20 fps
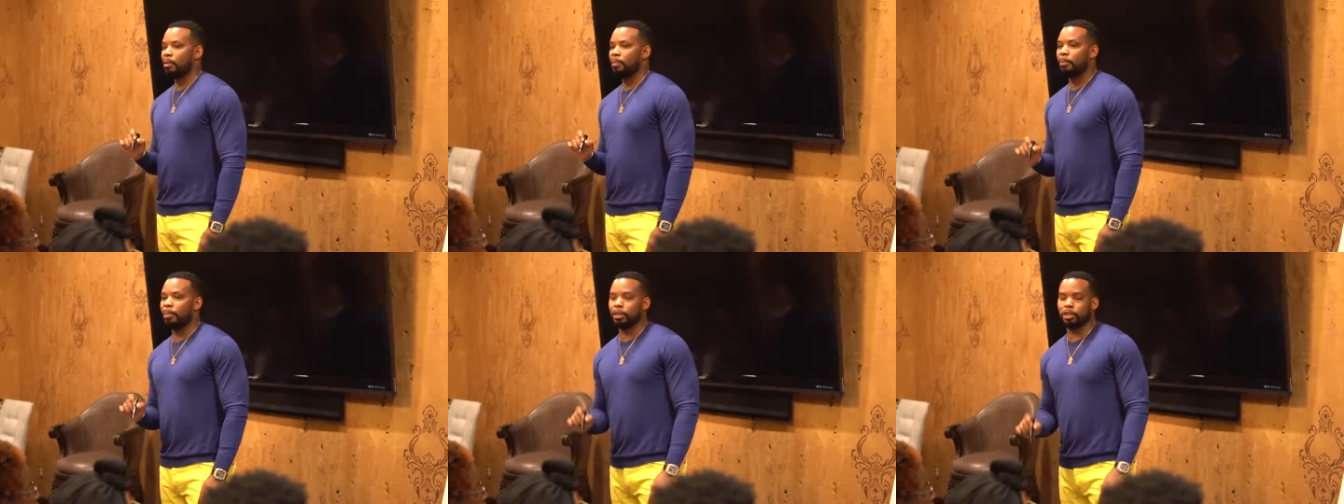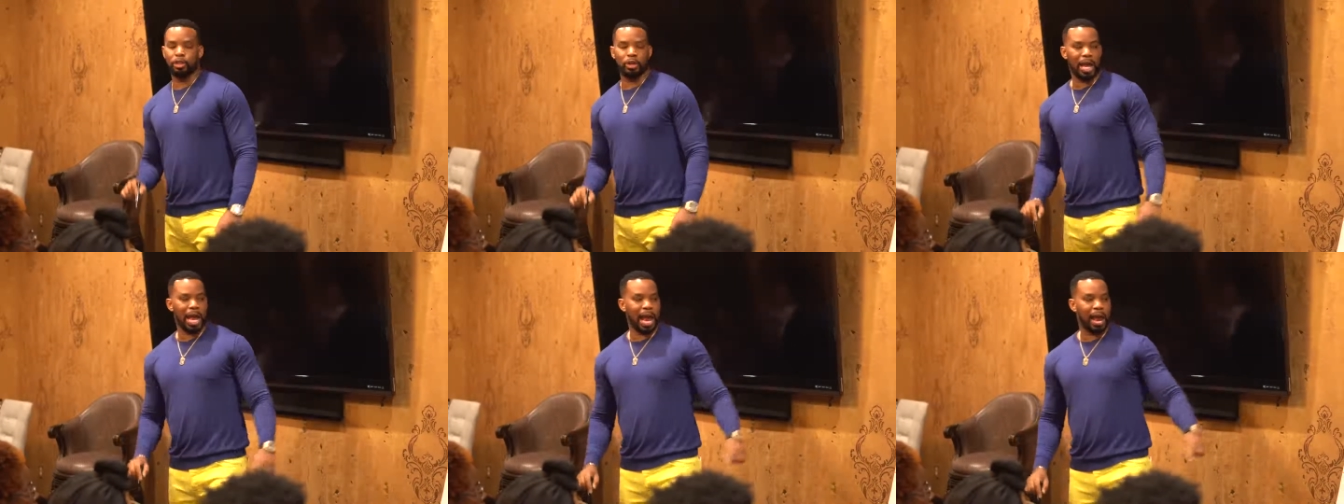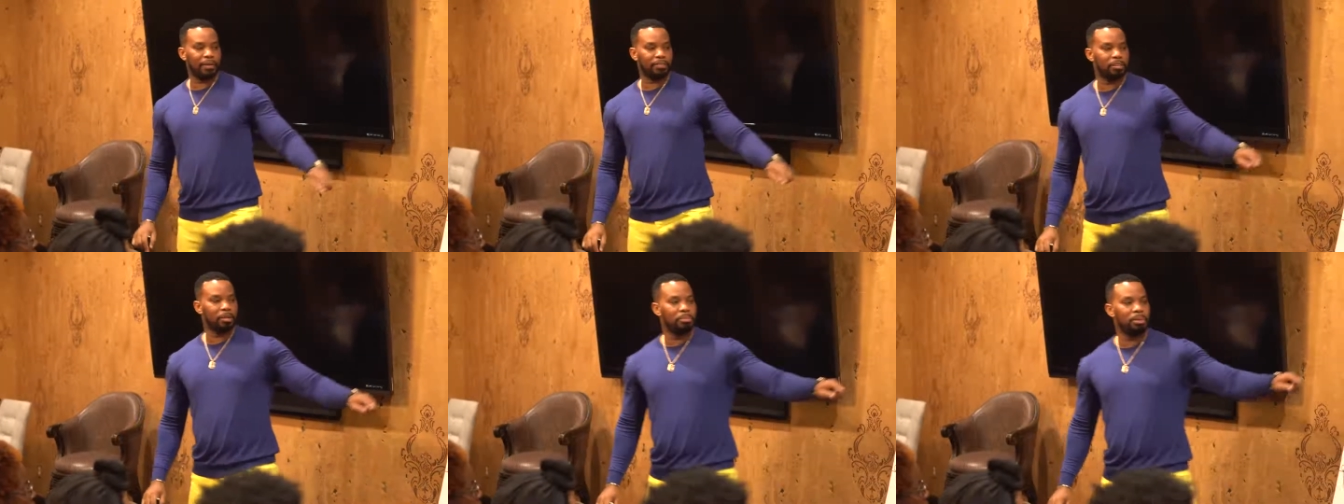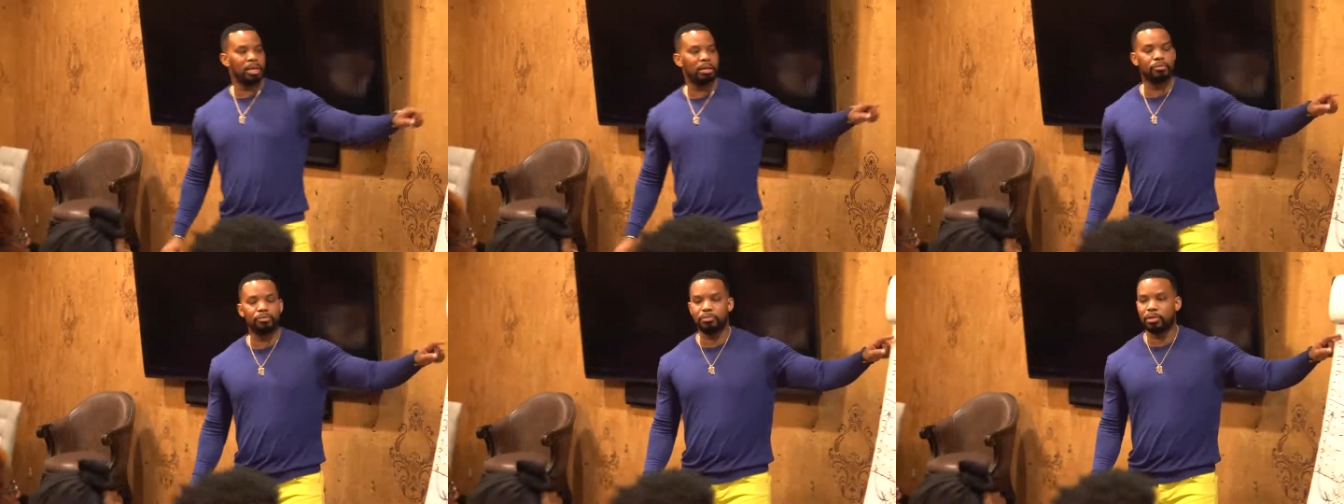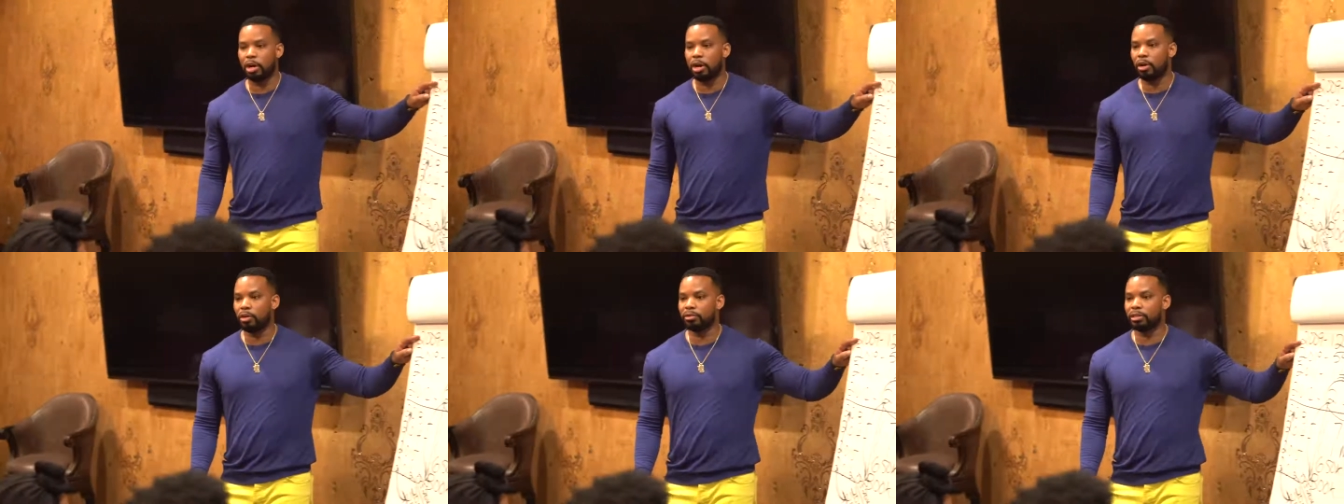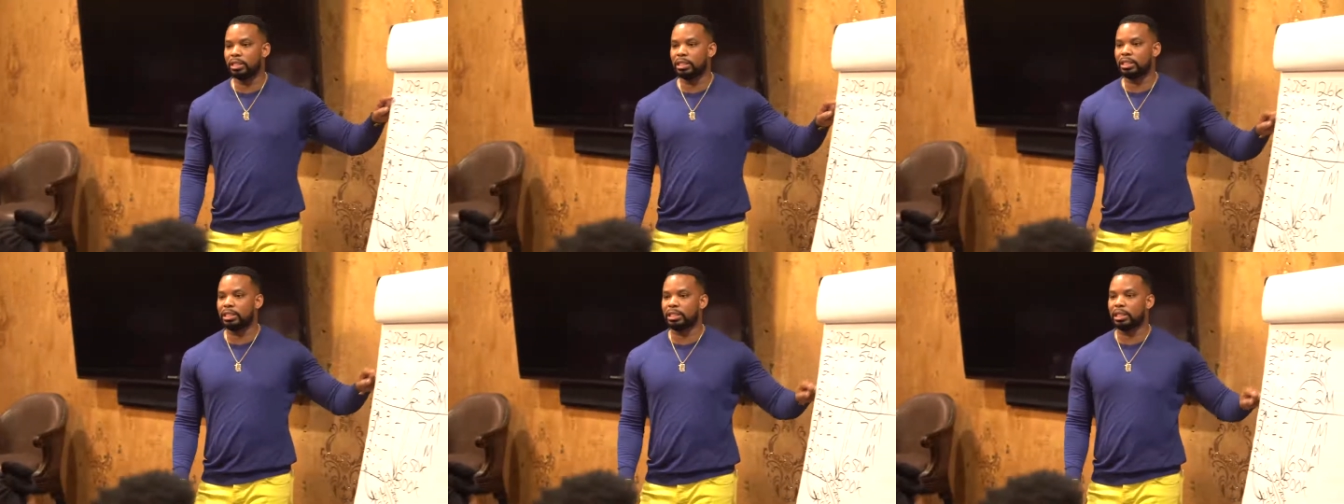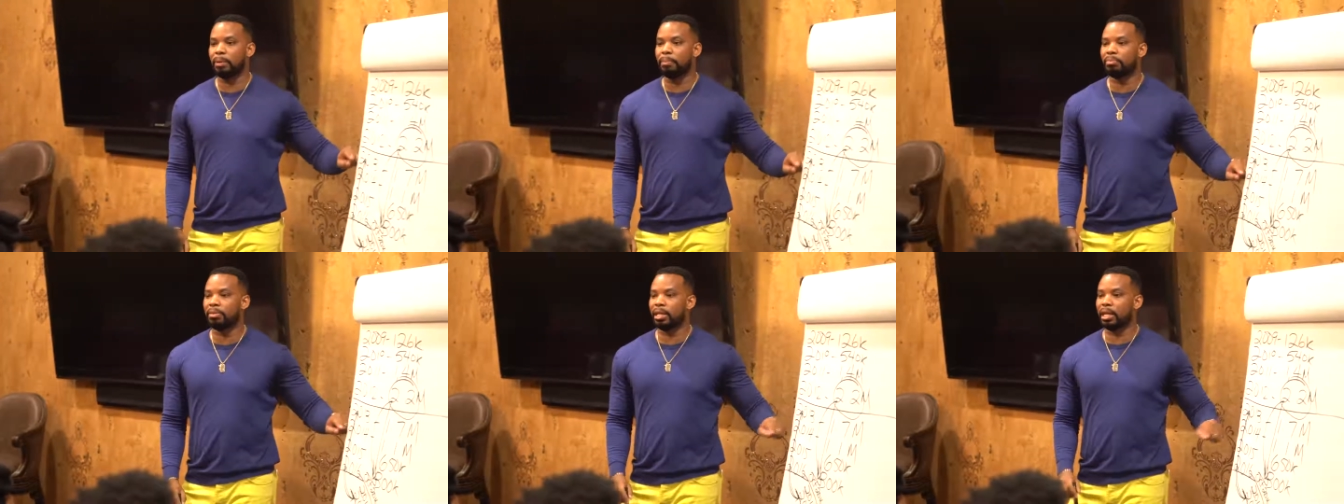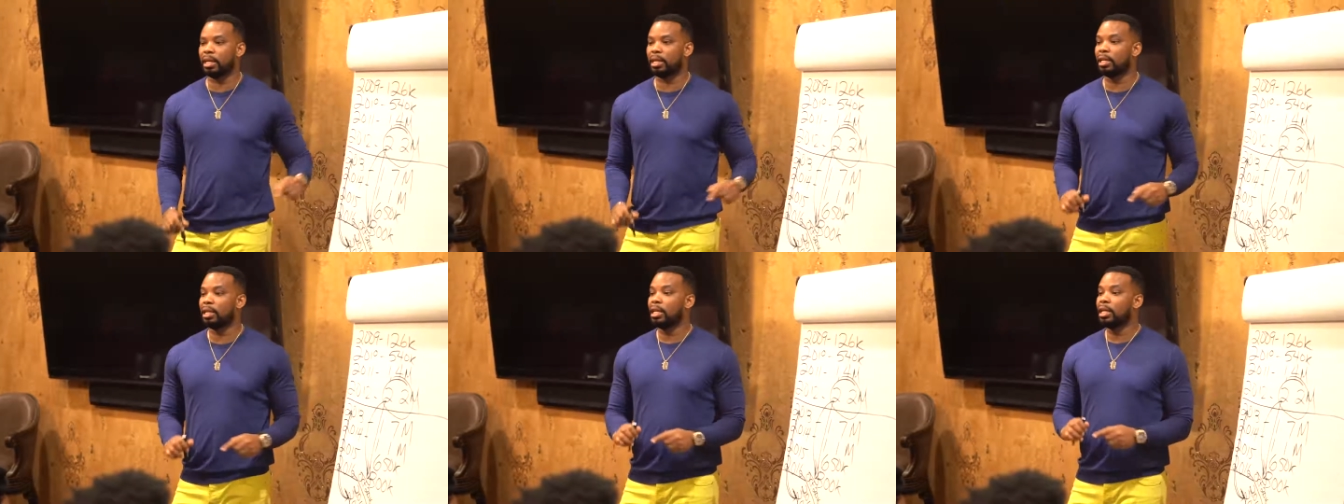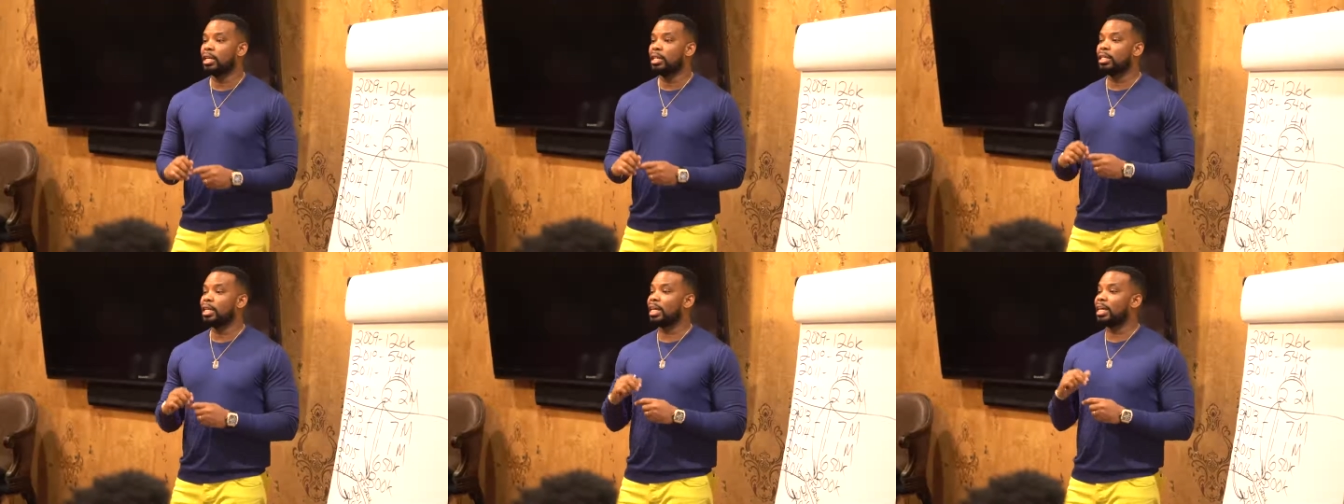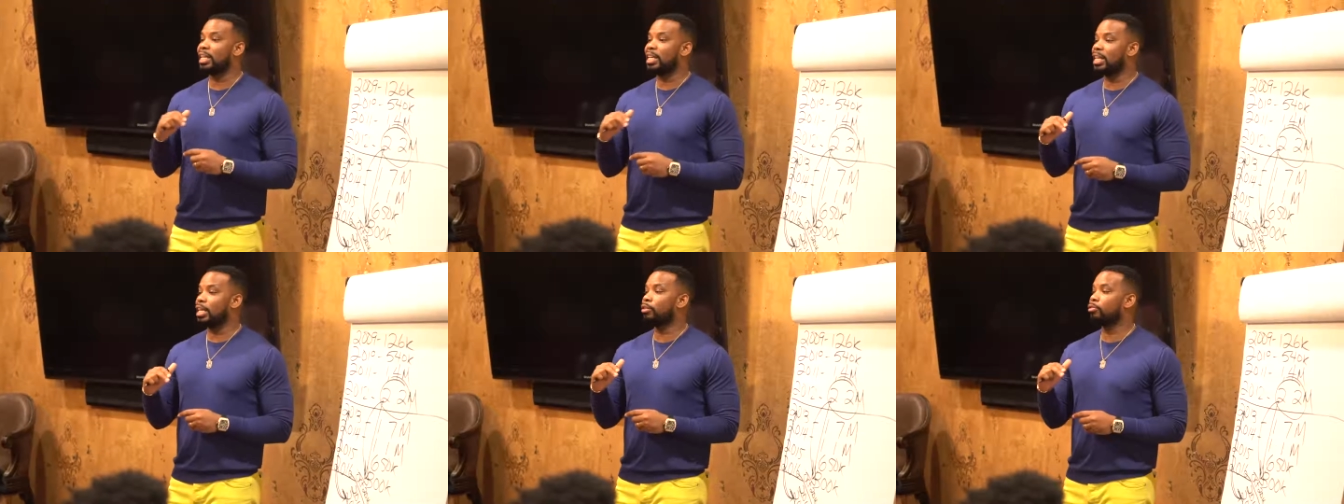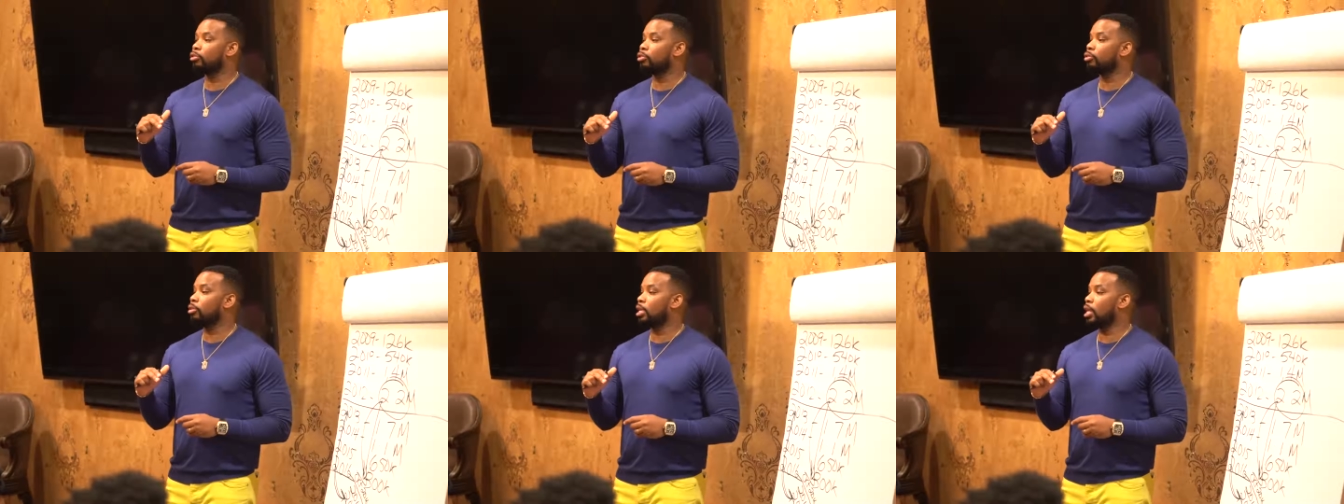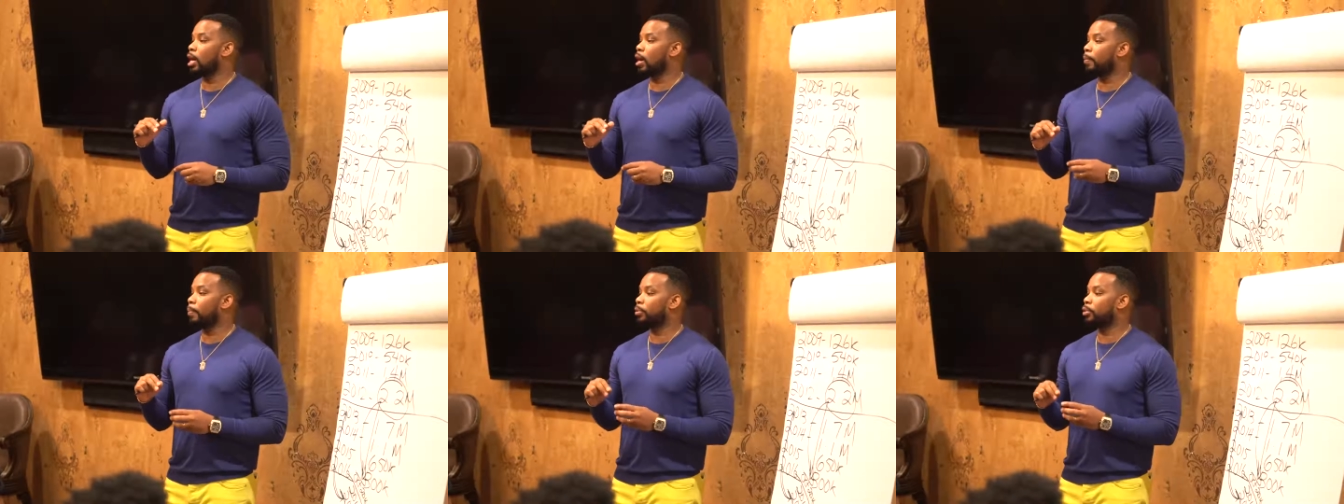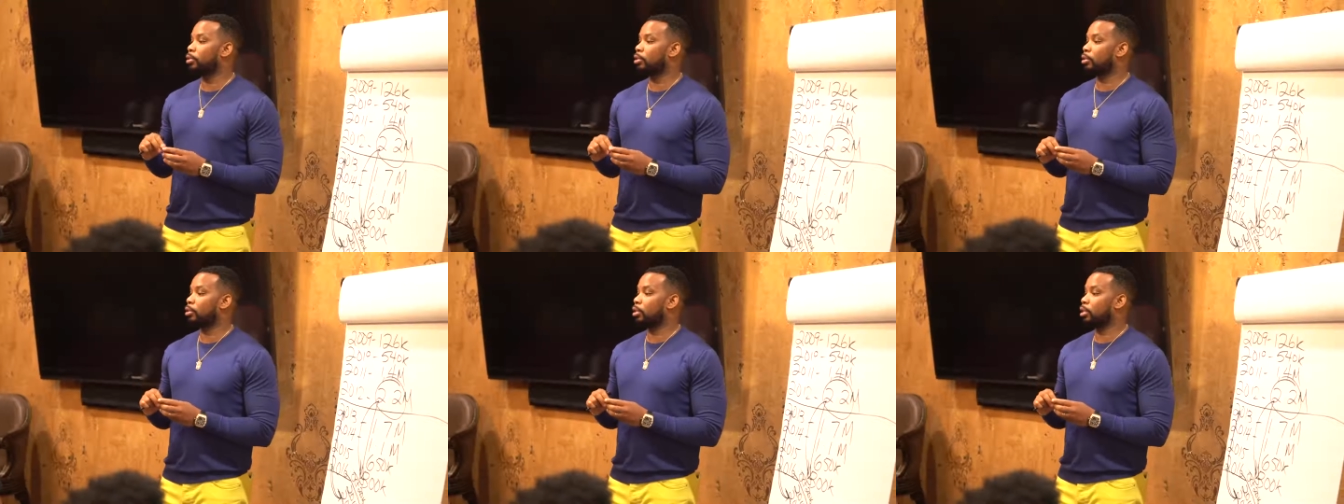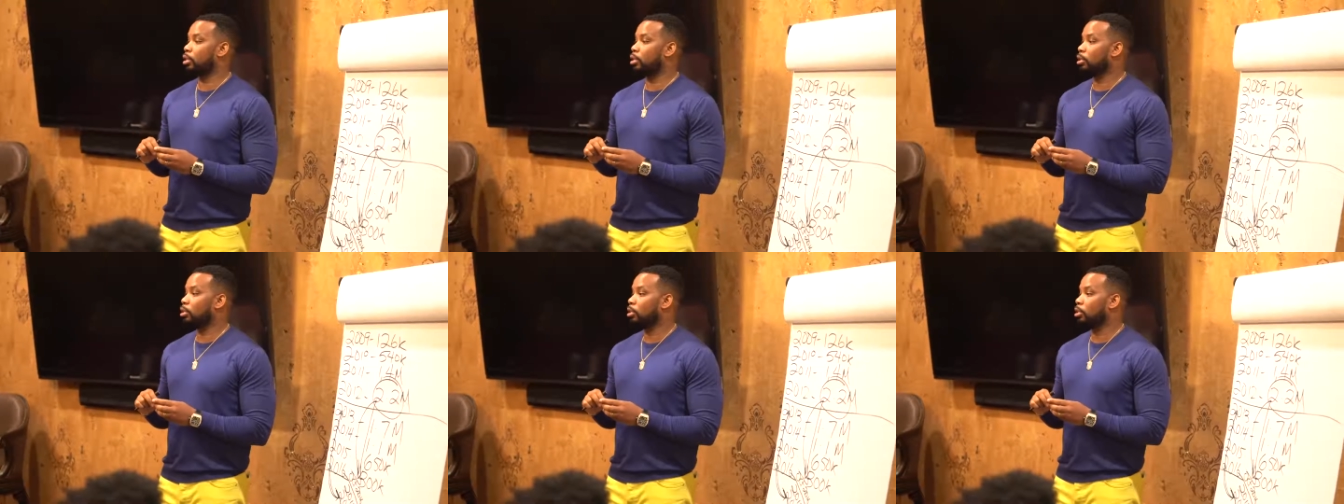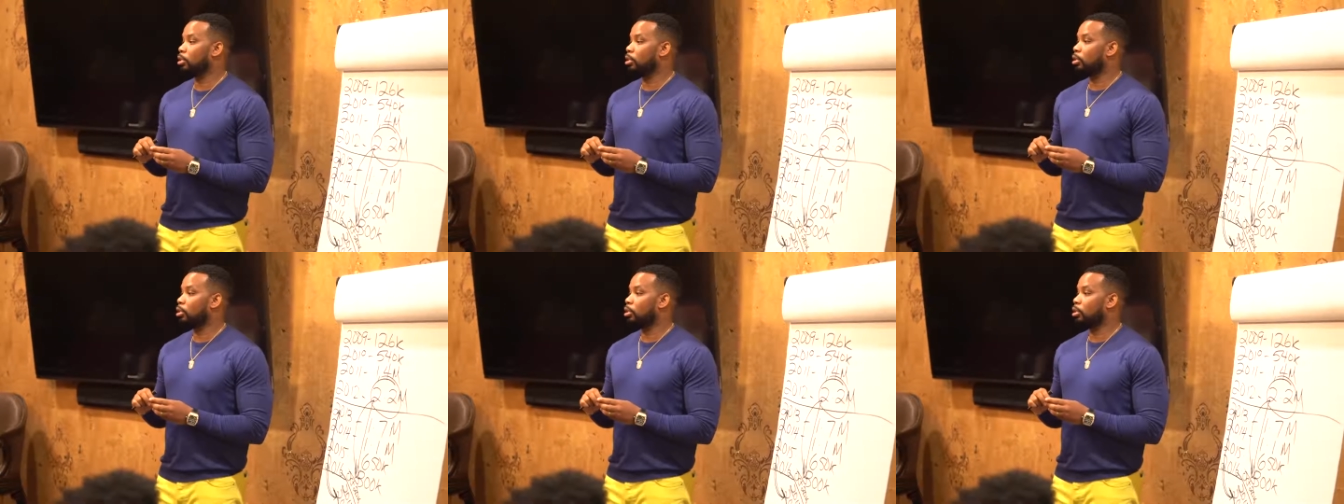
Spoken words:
But you have to be involved in something that gives you the opportunity